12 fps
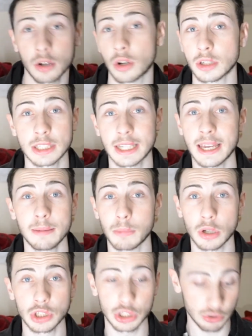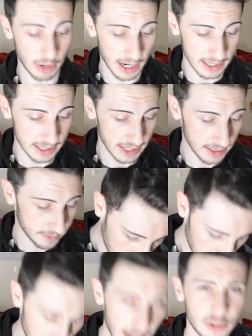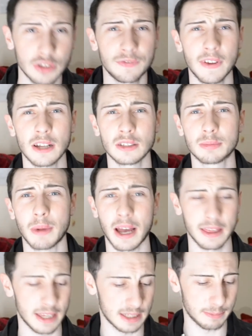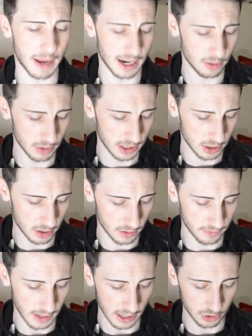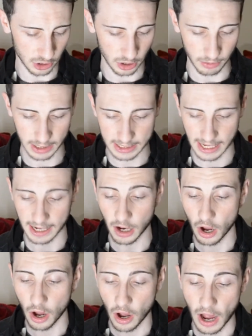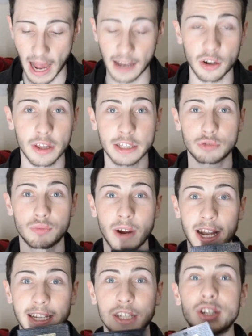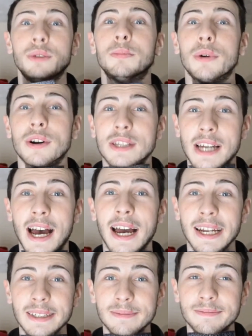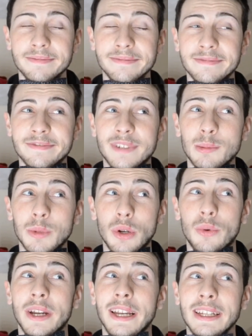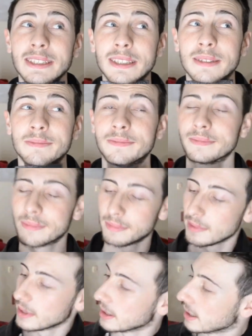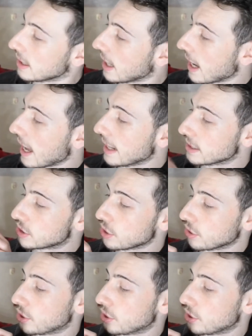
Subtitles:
got to keep moisturising. I just filled this bag with stuff that I'll show you in a sec. I got this really cute bow tie from Louise, and it's so